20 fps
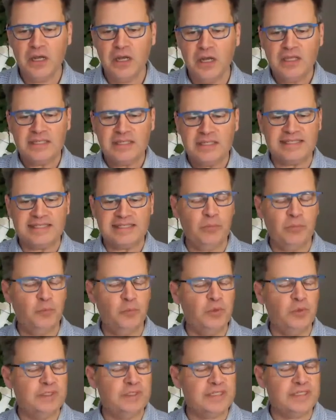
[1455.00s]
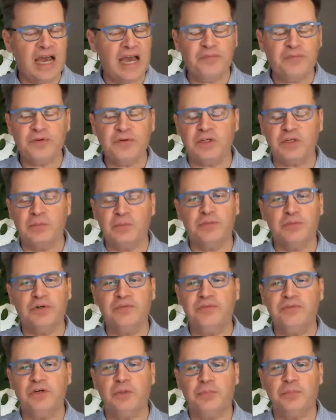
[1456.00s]
Same with the African
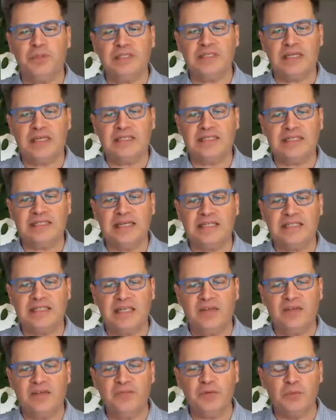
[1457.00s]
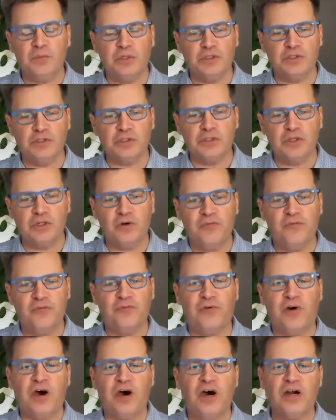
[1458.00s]
proverb. It says, if you want to go
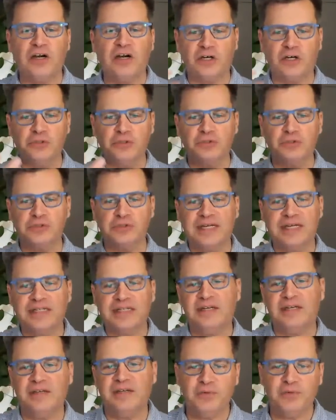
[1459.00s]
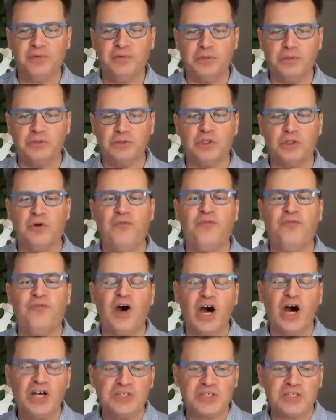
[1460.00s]
far, go together. If you want to go
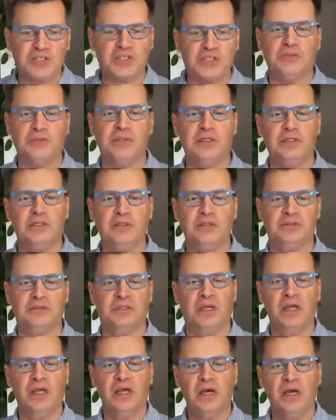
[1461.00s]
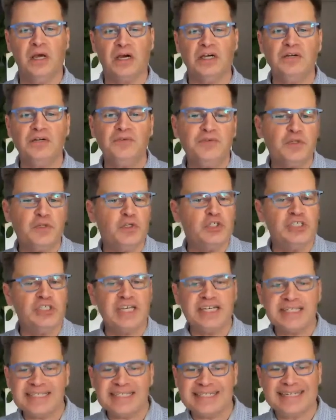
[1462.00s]
fast, go alone. Kind of
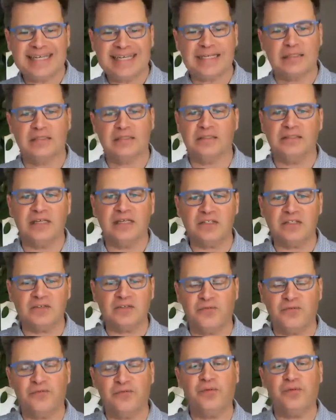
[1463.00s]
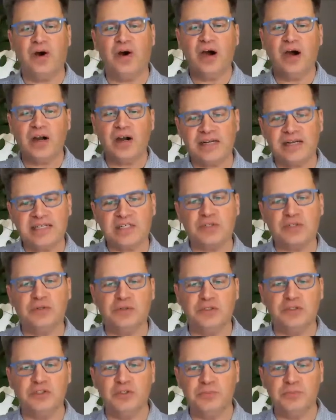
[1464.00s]
suggesting that far is
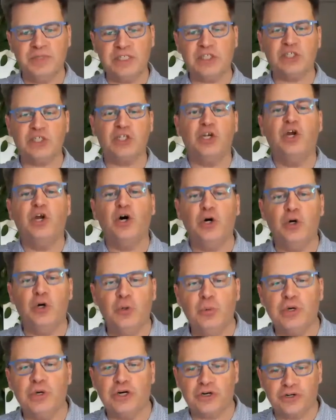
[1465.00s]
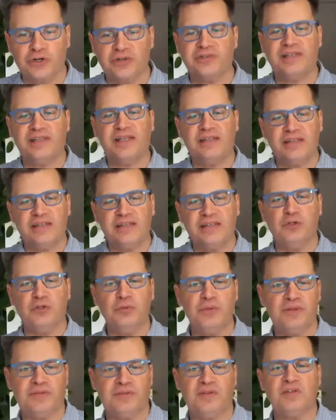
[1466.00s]
going to be slower than
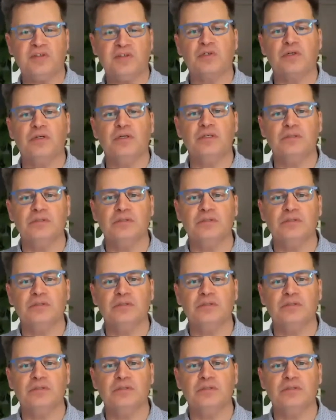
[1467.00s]
doing things alone.